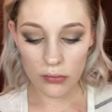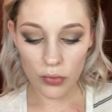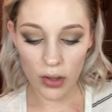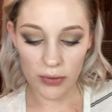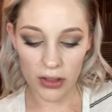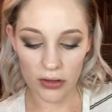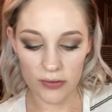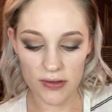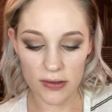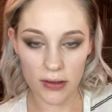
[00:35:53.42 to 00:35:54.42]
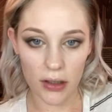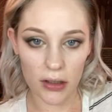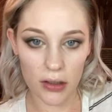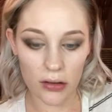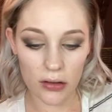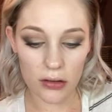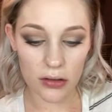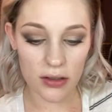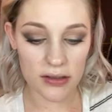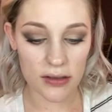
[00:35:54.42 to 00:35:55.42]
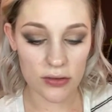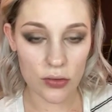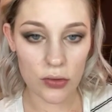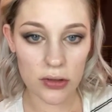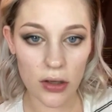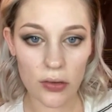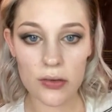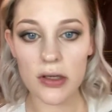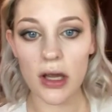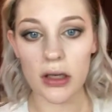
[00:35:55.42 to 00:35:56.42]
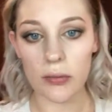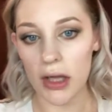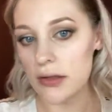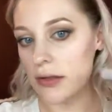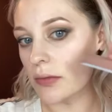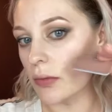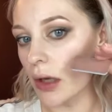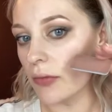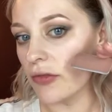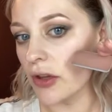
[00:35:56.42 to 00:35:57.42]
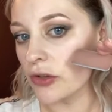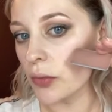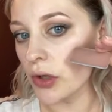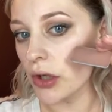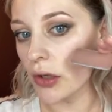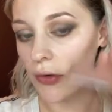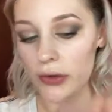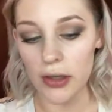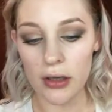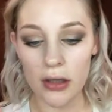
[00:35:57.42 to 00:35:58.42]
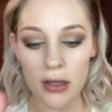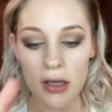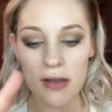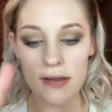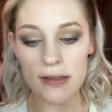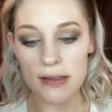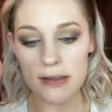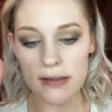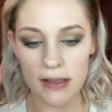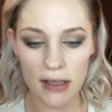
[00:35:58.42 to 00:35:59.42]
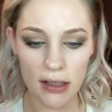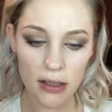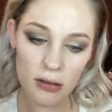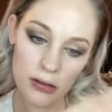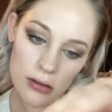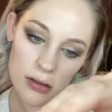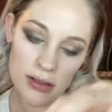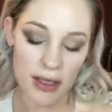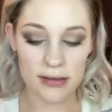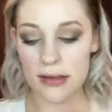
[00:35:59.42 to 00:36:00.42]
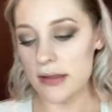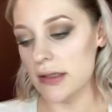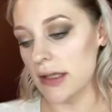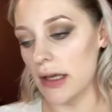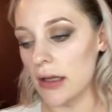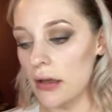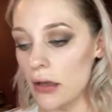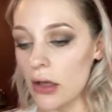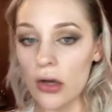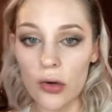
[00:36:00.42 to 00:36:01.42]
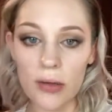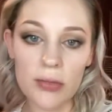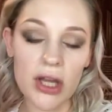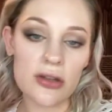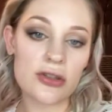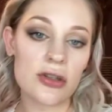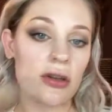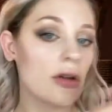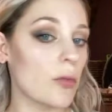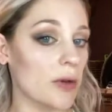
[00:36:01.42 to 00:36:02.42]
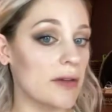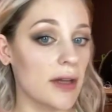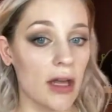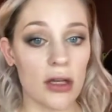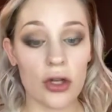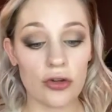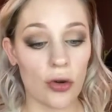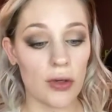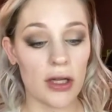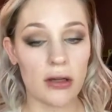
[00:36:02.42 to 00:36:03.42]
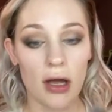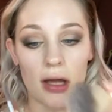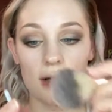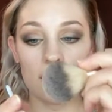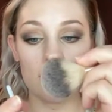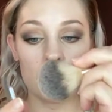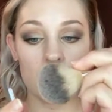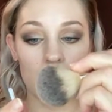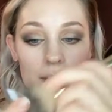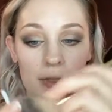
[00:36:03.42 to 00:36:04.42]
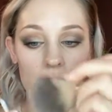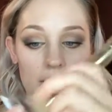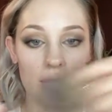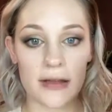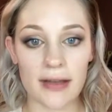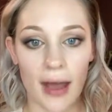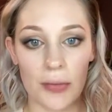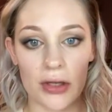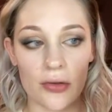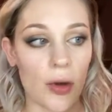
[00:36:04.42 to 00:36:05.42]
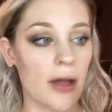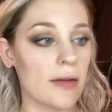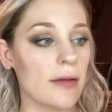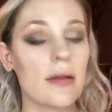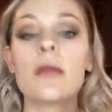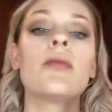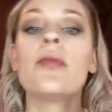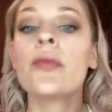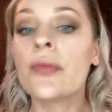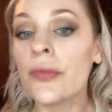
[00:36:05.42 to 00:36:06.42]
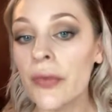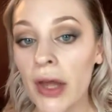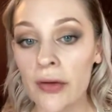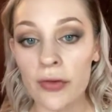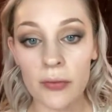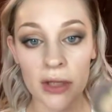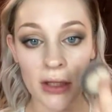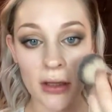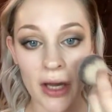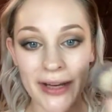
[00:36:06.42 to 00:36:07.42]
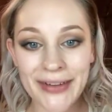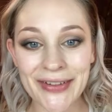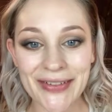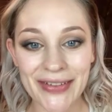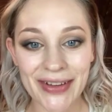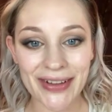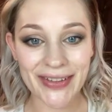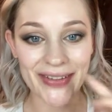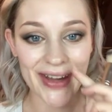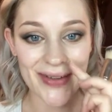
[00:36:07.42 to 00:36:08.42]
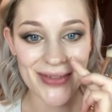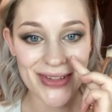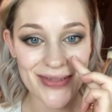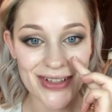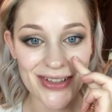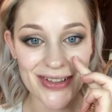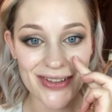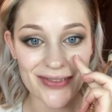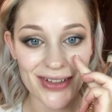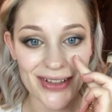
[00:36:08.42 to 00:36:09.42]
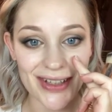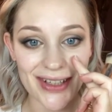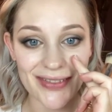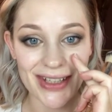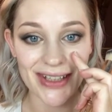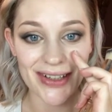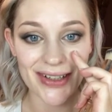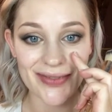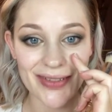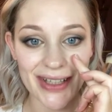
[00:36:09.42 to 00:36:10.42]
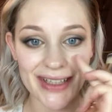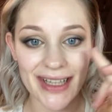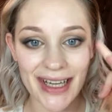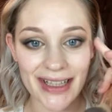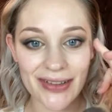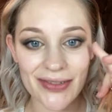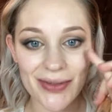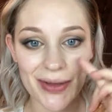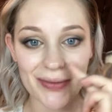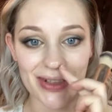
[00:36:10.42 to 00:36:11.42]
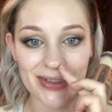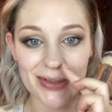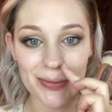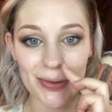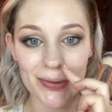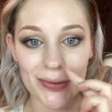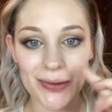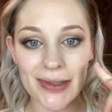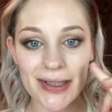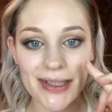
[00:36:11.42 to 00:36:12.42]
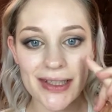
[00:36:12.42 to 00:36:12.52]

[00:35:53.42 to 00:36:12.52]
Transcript: Probably going to use this guy here because he's cool toned and he matches my flush pretty closely. This is Sadie. Yes, this is Sadie. Cream blush. Once again, don't need a lot. I'm literally going to tap in twice. And for me, I don't, okay, so the apples on my cheeks really come in here, but I don't want my blush to pull